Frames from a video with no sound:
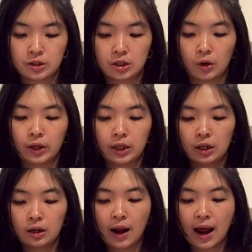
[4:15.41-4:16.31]
So
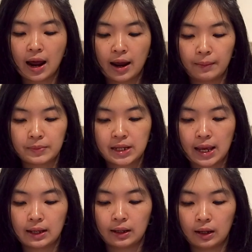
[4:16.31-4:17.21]
here I'm
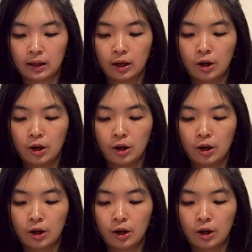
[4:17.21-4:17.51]
taking